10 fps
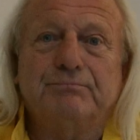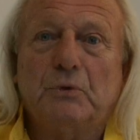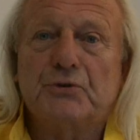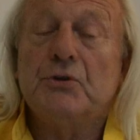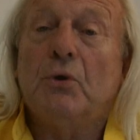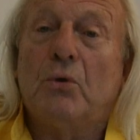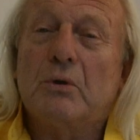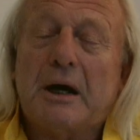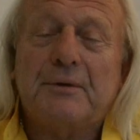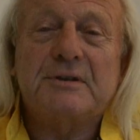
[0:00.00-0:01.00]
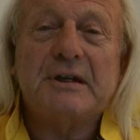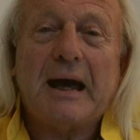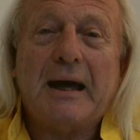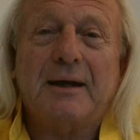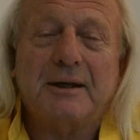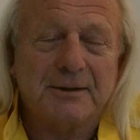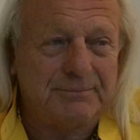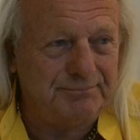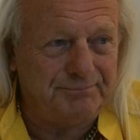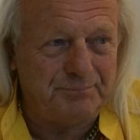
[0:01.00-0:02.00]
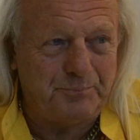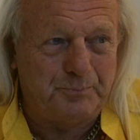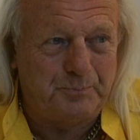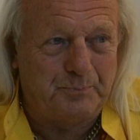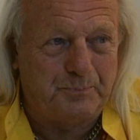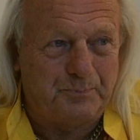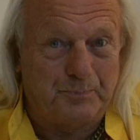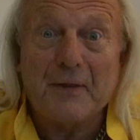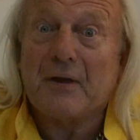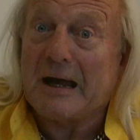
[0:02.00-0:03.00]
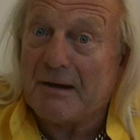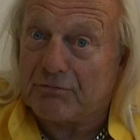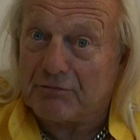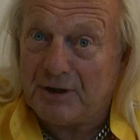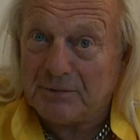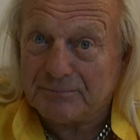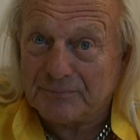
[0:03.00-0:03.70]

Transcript: was an all-out attack by the cavalry,